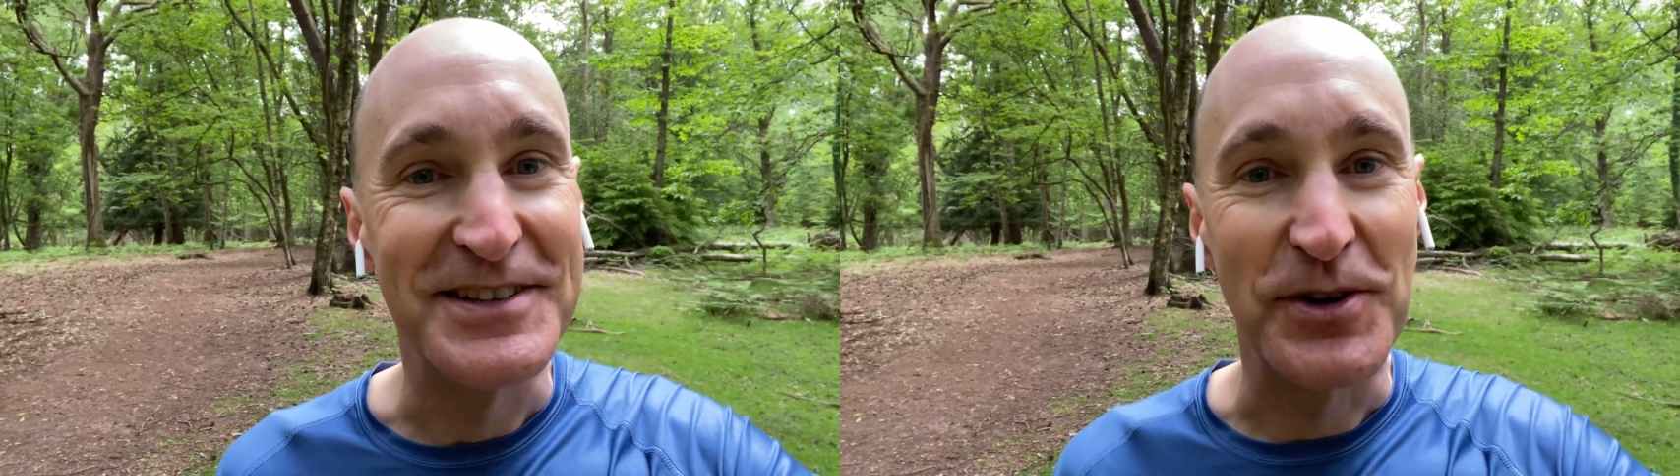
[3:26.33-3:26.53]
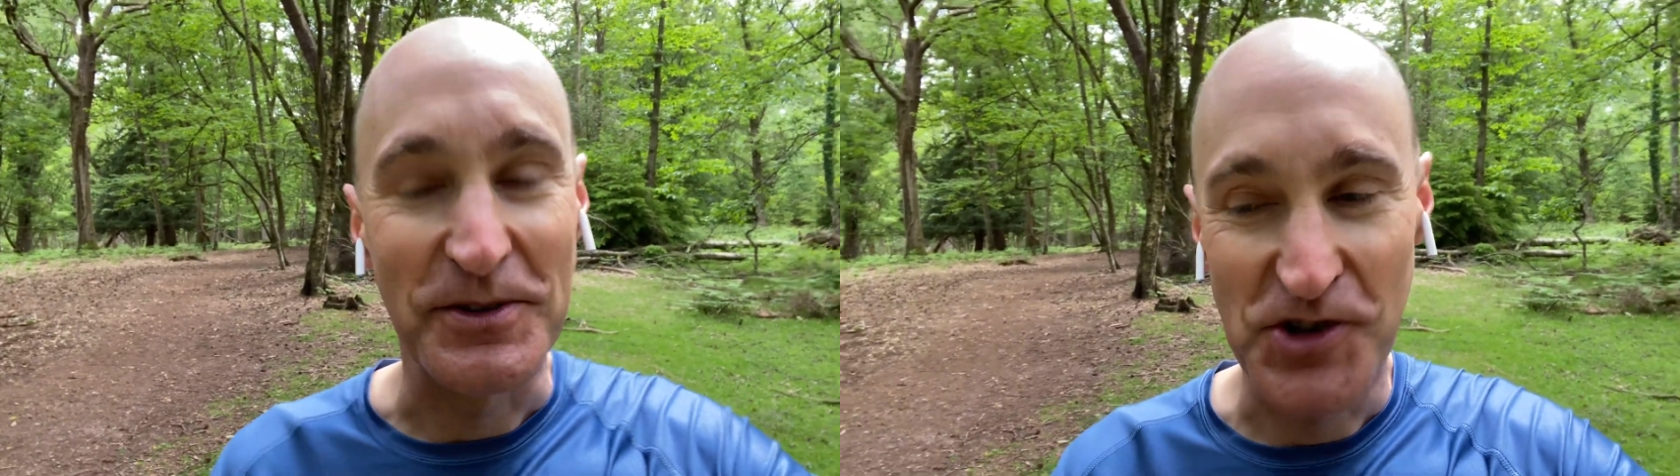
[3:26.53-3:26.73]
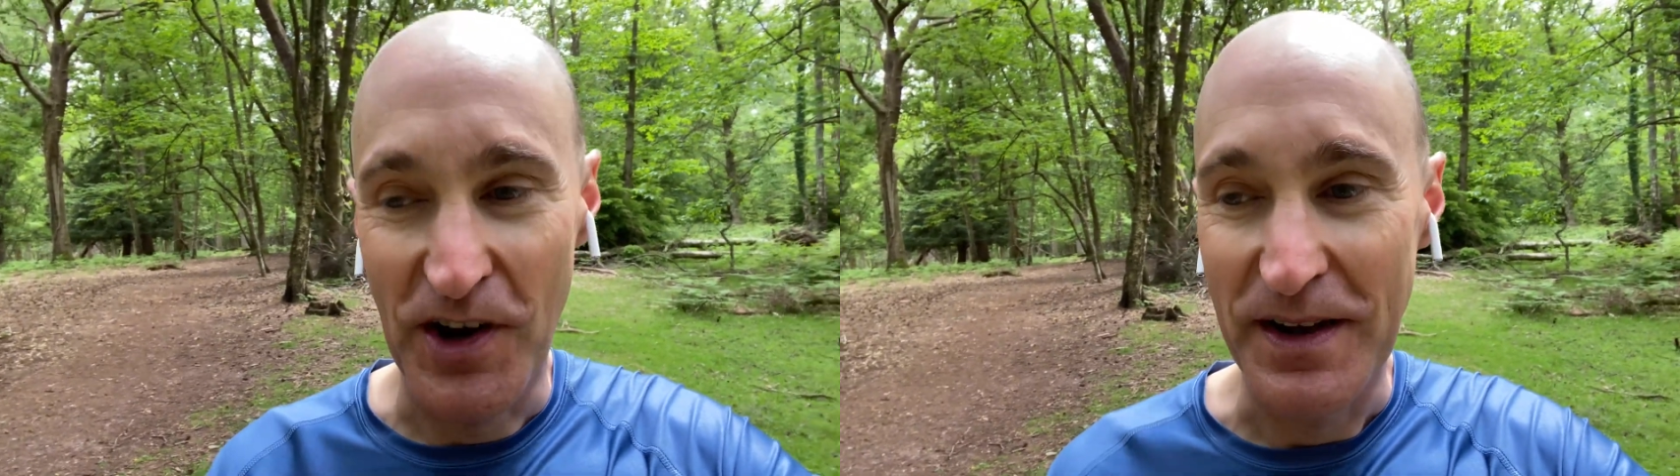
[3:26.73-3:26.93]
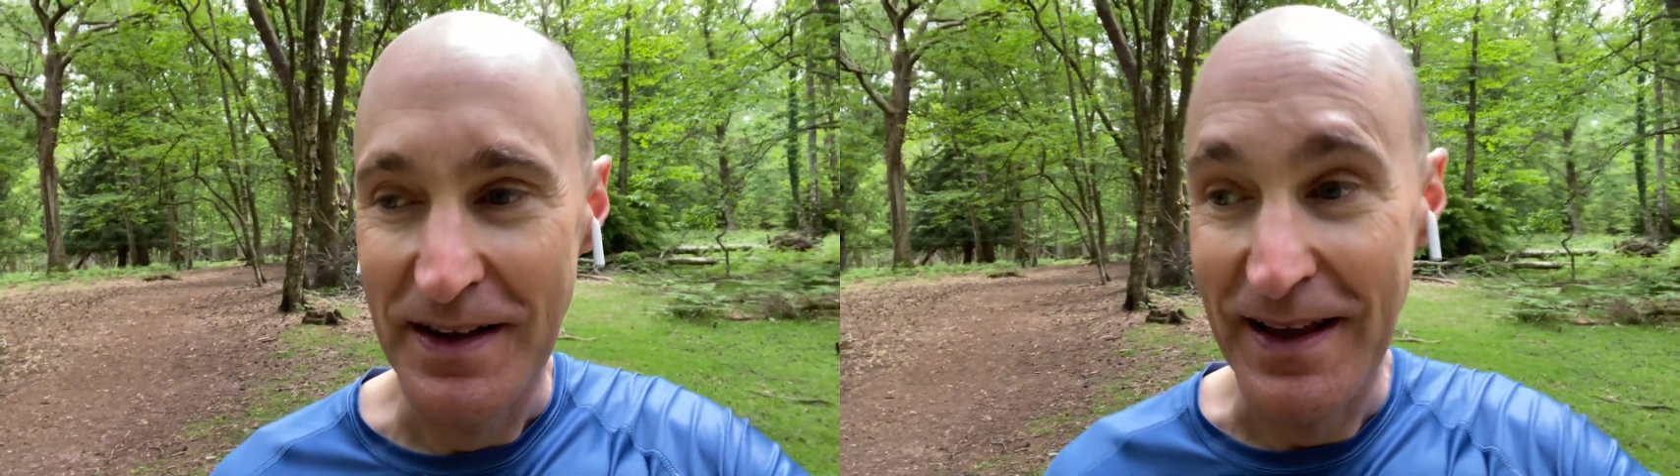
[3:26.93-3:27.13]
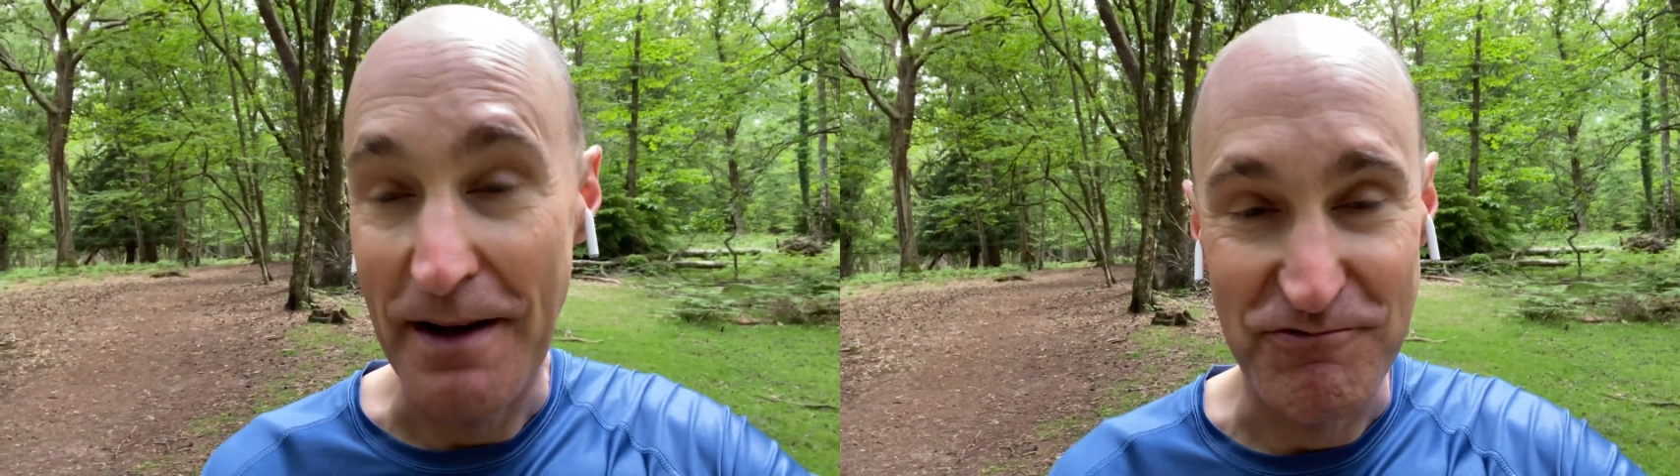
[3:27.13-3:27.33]
I'll try and
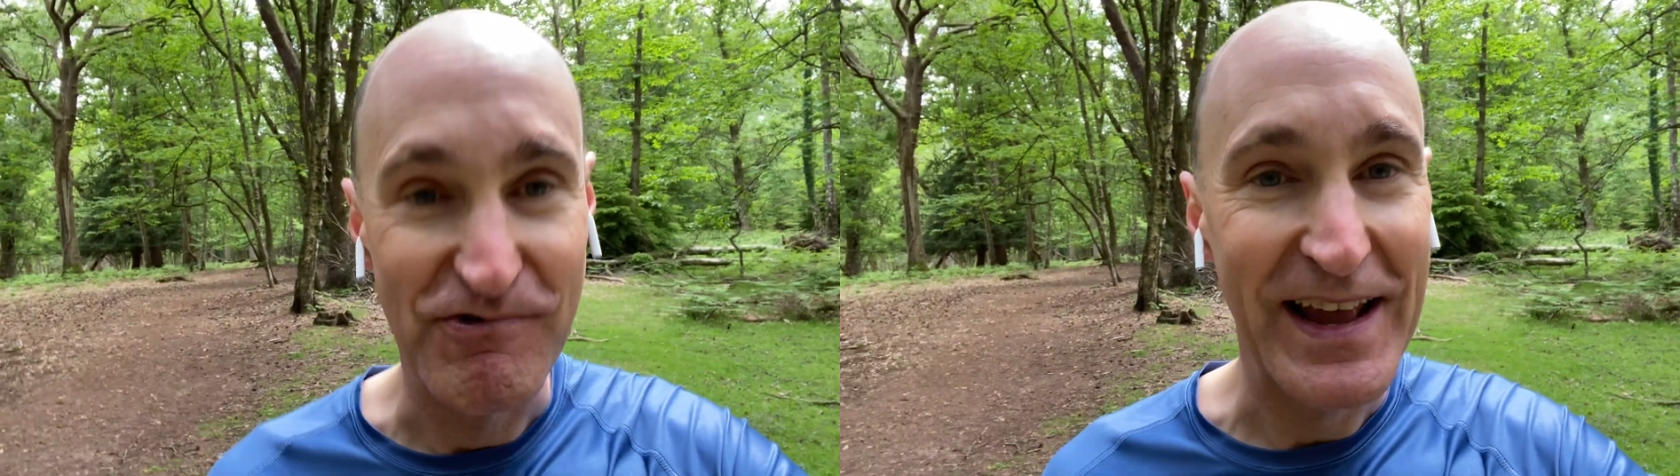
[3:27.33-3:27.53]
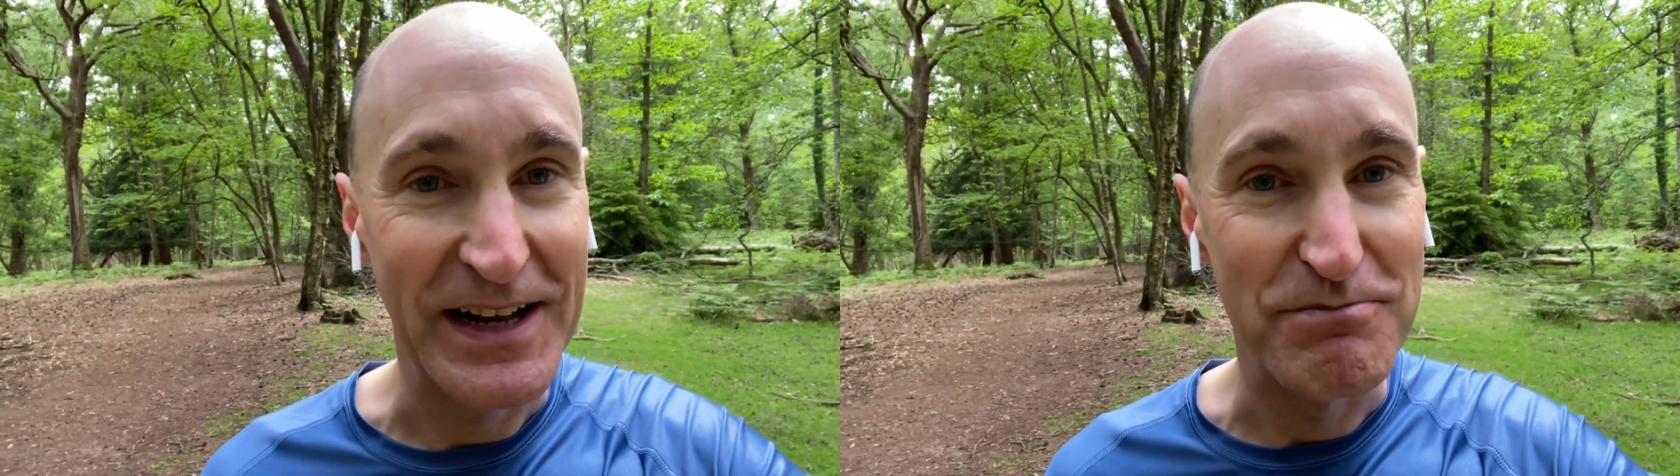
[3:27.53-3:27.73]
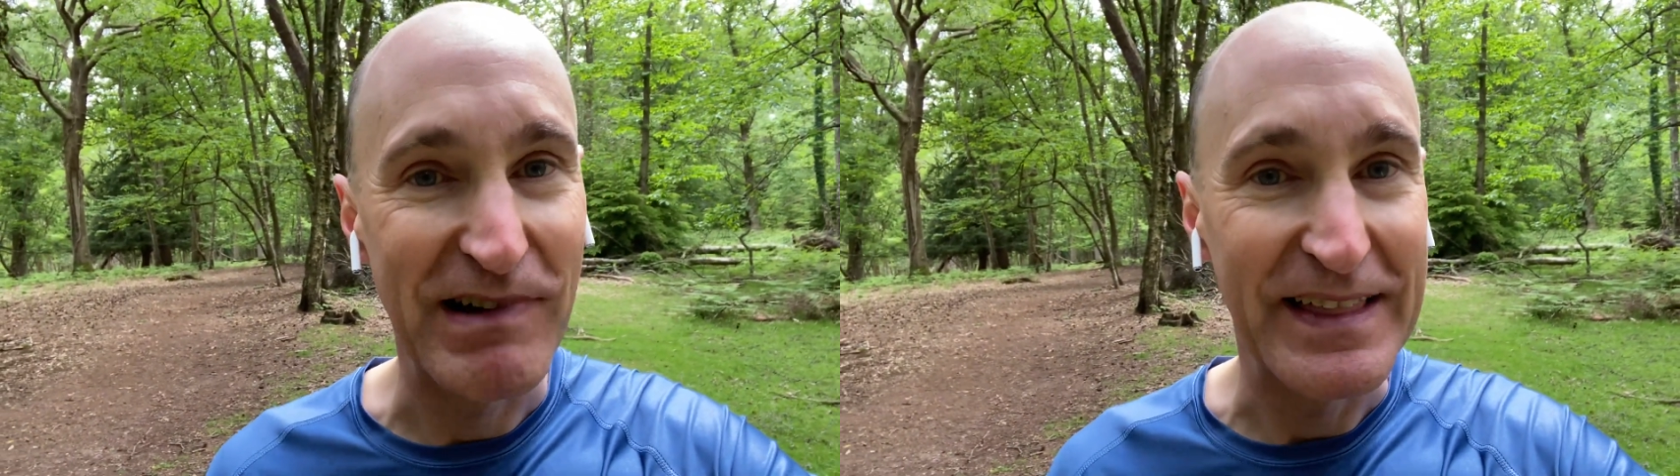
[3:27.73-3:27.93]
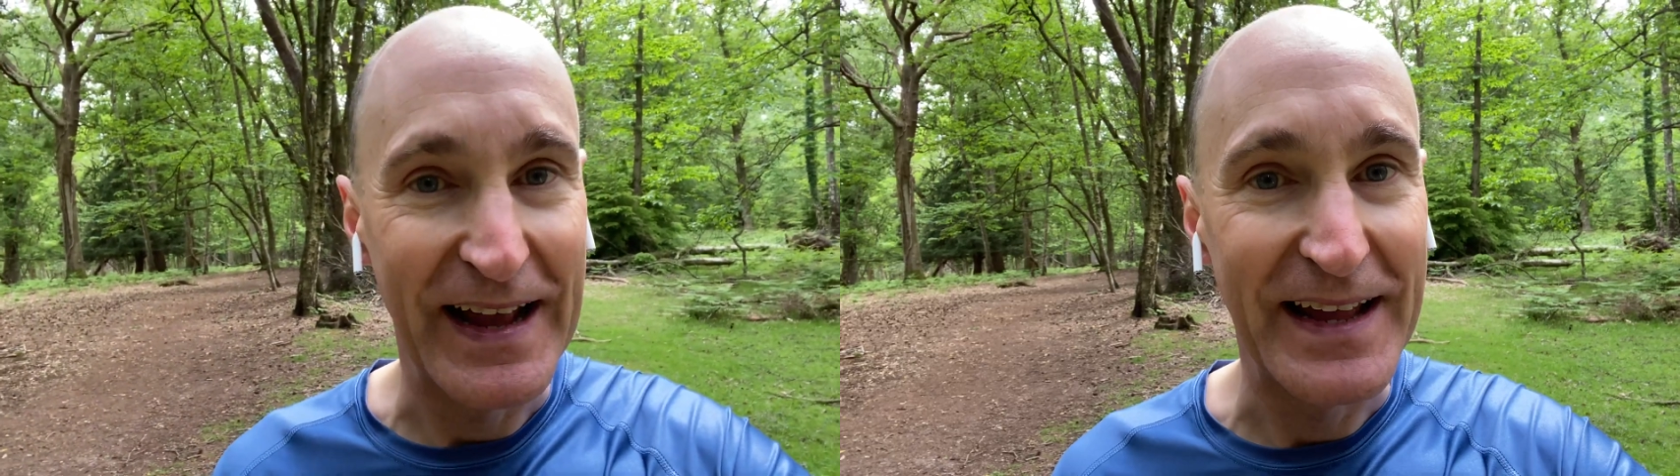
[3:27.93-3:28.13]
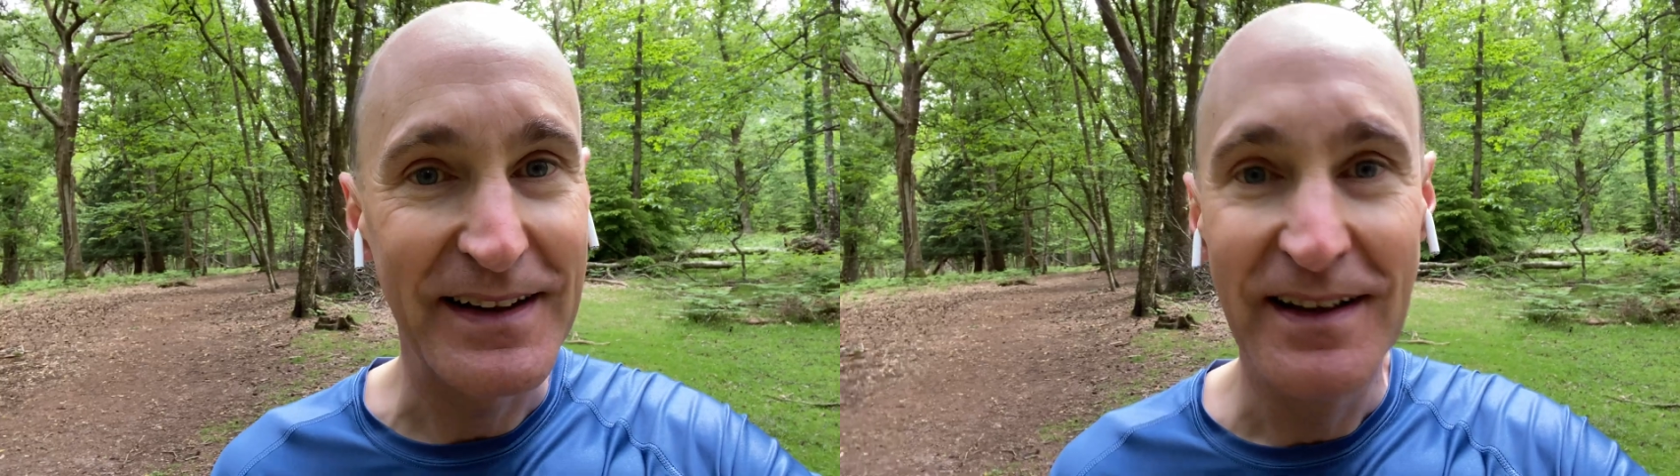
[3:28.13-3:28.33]
get regular breathing
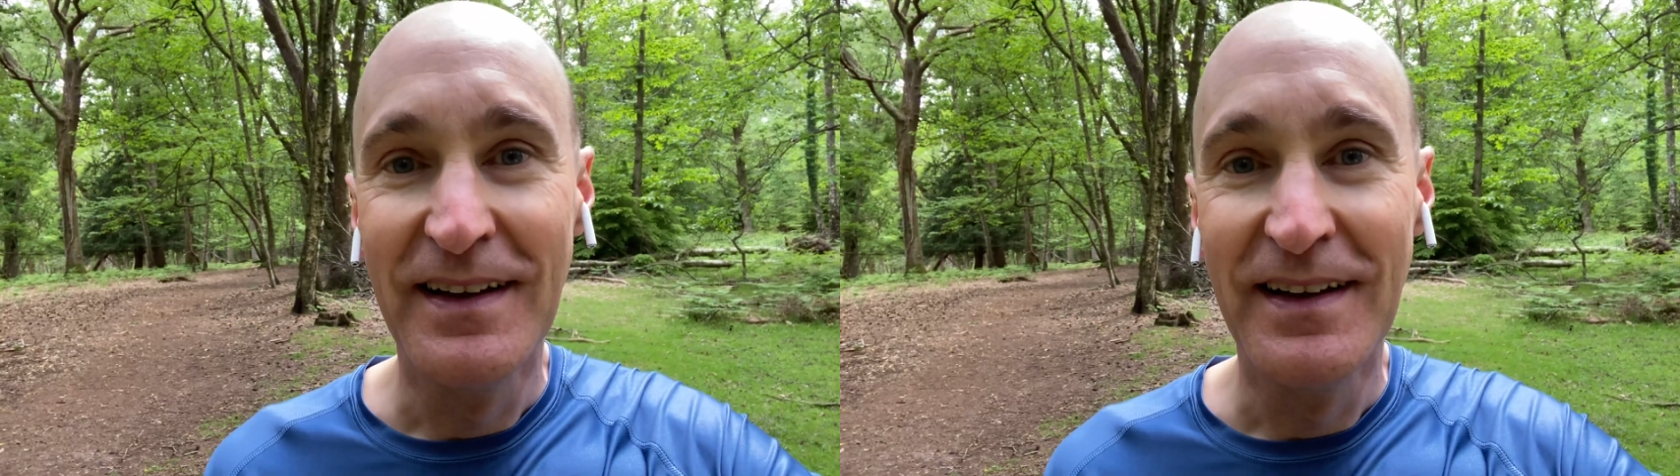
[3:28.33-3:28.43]
in,